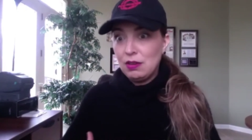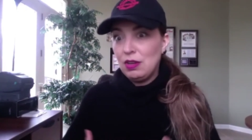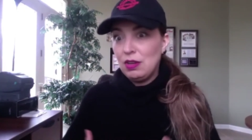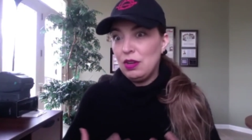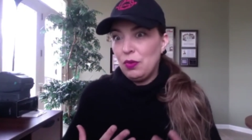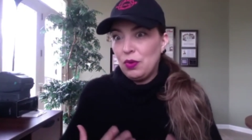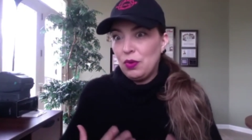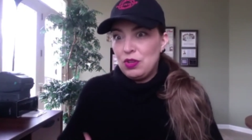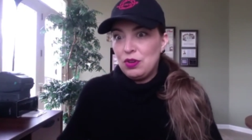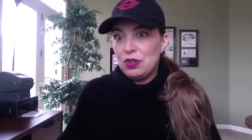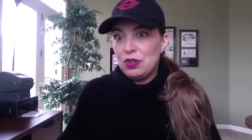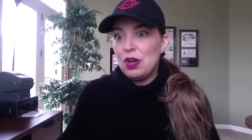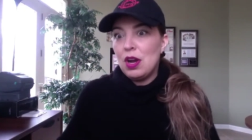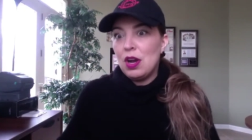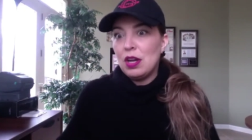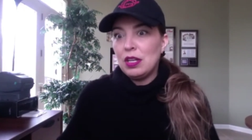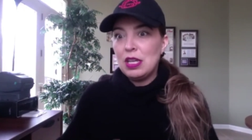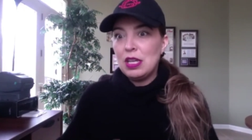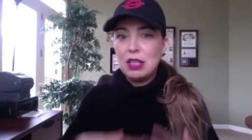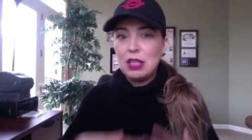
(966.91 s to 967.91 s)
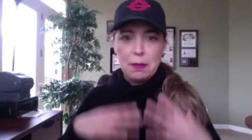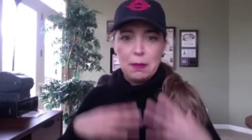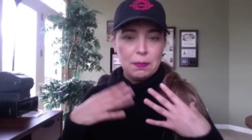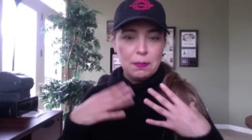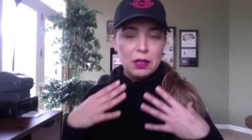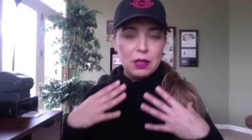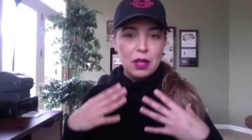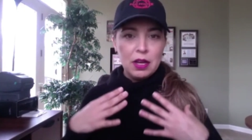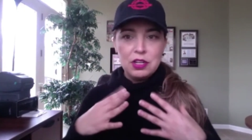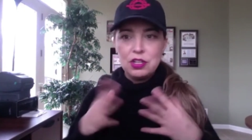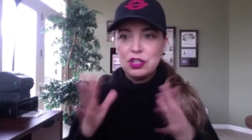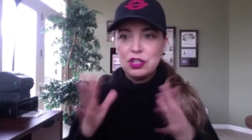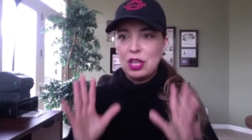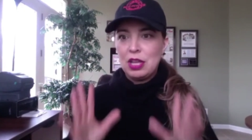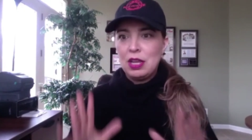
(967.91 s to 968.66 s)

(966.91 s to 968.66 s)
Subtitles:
When you're talking, they blush,